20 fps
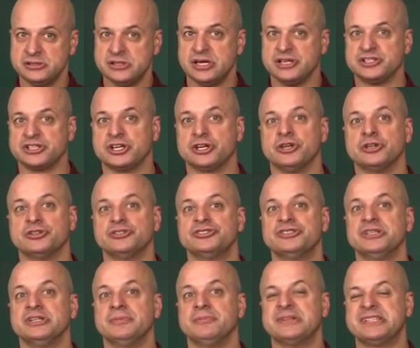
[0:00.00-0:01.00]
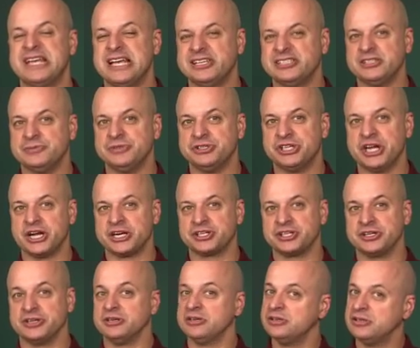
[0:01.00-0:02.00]
undergoes potassium
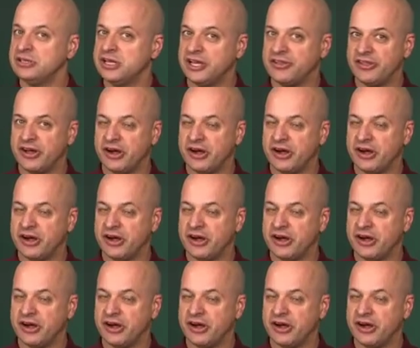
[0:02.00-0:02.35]
injection, and